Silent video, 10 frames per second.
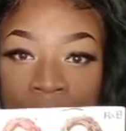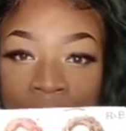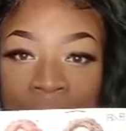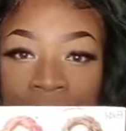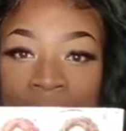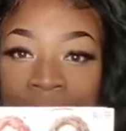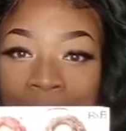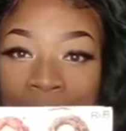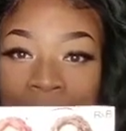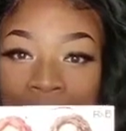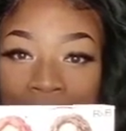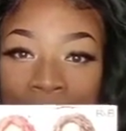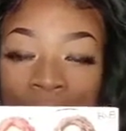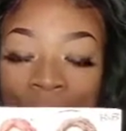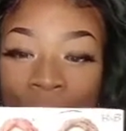And you see how much I
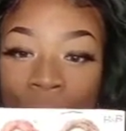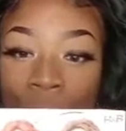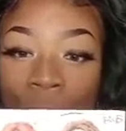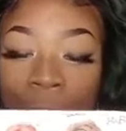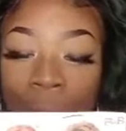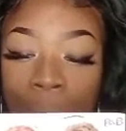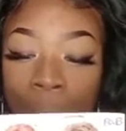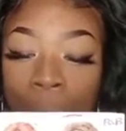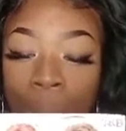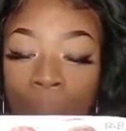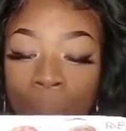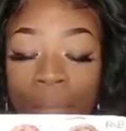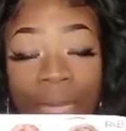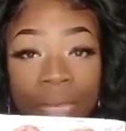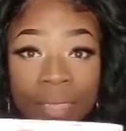paid for it.
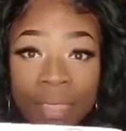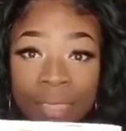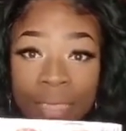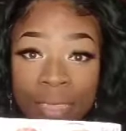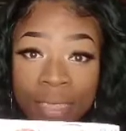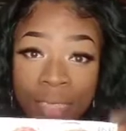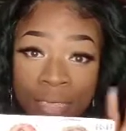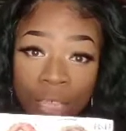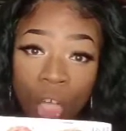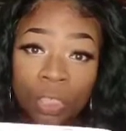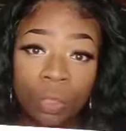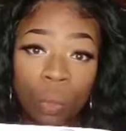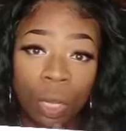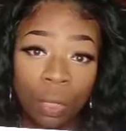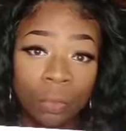But this is also
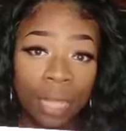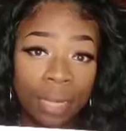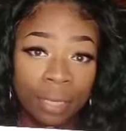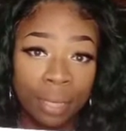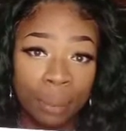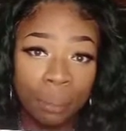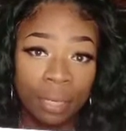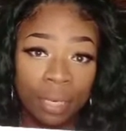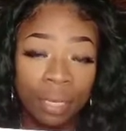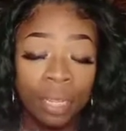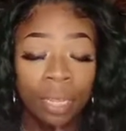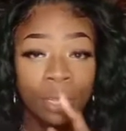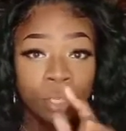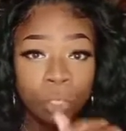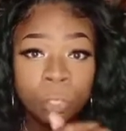an online company
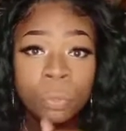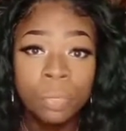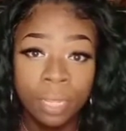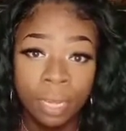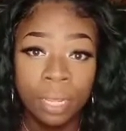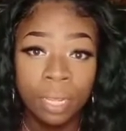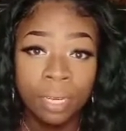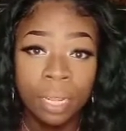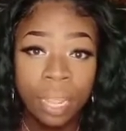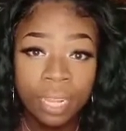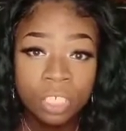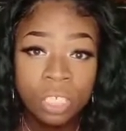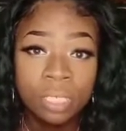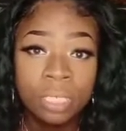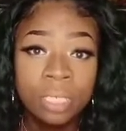and you can
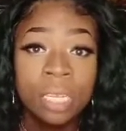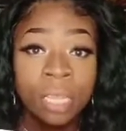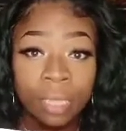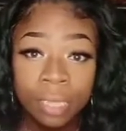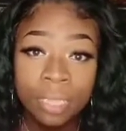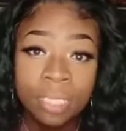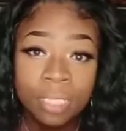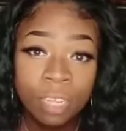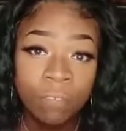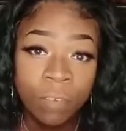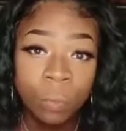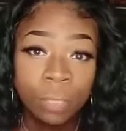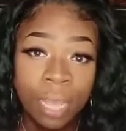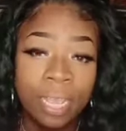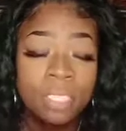actually get this stuff
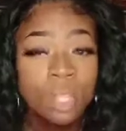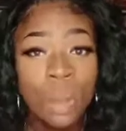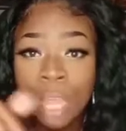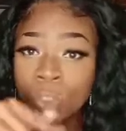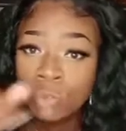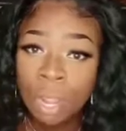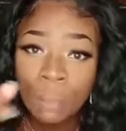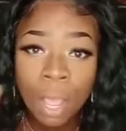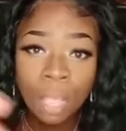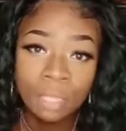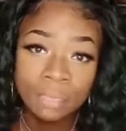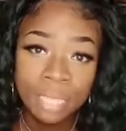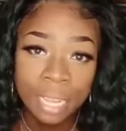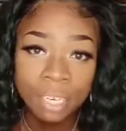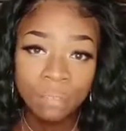online. So I'll drop all of
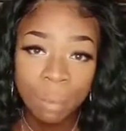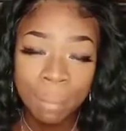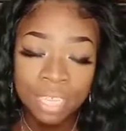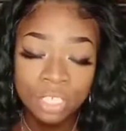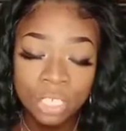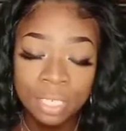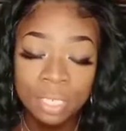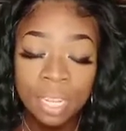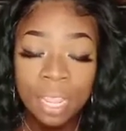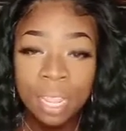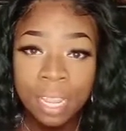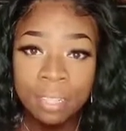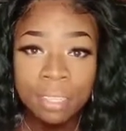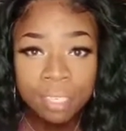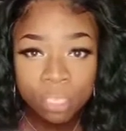that information
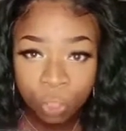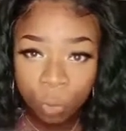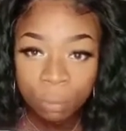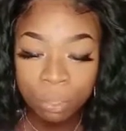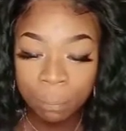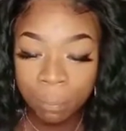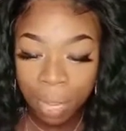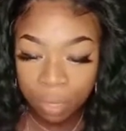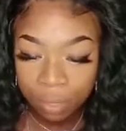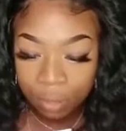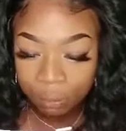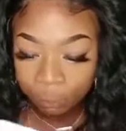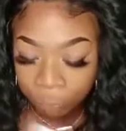in the description box.